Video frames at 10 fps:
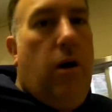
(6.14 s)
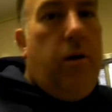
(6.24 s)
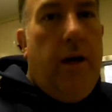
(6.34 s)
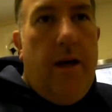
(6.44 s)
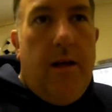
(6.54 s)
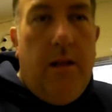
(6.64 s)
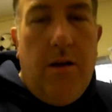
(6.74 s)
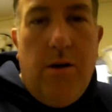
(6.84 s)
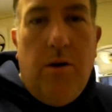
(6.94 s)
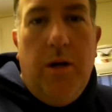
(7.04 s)
Okay,
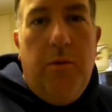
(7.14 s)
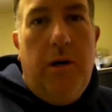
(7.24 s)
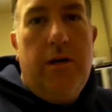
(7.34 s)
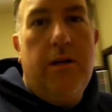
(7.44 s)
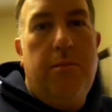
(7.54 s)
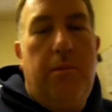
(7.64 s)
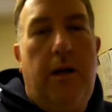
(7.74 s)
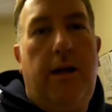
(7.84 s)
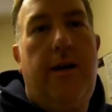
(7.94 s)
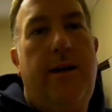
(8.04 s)
hello and welcome
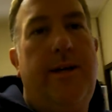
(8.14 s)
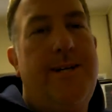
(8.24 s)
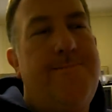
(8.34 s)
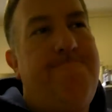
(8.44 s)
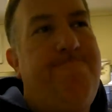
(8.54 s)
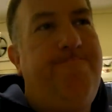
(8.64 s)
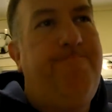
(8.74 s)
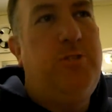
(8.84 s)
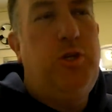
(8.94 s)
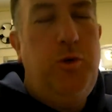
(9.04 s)

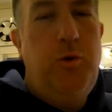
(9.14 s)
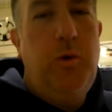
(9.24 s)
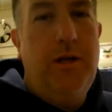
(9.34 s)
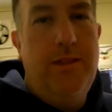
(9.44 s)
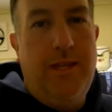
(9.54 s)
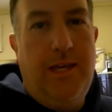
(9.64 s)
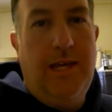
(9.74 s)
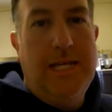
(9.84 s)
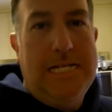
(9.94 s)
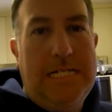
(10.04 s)
to
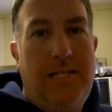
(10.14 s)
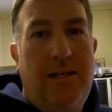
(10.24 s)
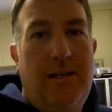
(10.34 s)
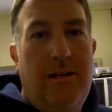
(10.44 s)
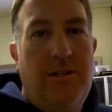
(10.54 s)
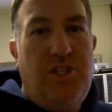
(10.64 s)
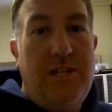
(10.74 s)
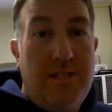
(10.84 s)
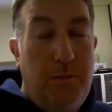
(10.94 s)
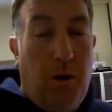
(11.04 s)
the
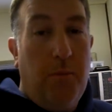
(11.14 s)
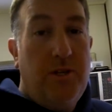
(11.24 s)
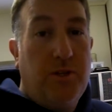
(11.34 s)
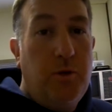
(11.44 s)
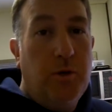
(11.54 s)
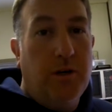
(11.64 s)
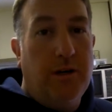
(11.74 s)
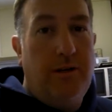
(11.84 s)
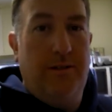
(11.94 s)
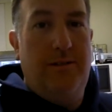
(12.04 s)
Jason apartment
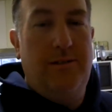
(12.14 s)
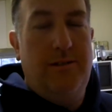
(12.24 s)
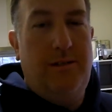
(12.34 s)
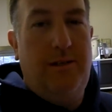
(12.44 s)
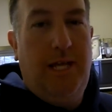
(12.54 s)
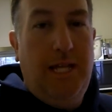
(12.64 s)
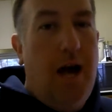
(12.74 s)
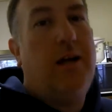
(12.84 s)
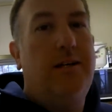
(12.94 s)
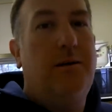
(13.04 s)
tour,
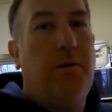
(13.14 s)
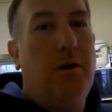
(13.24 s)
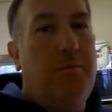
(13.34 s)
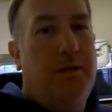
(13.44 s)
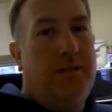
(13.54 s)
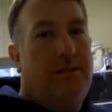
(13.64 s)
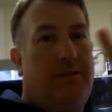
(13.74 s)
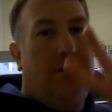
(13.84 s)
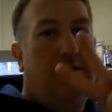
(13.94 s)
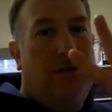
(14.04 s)
Inaka apartment
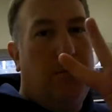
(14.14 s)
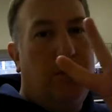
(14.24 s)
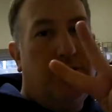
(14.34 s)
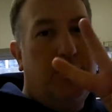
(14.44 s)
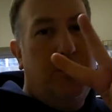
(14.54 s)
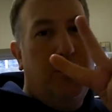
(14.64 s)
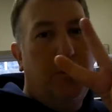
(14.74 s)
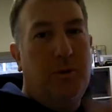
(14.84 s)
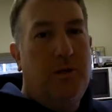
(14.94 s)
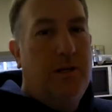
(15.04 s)
number 2.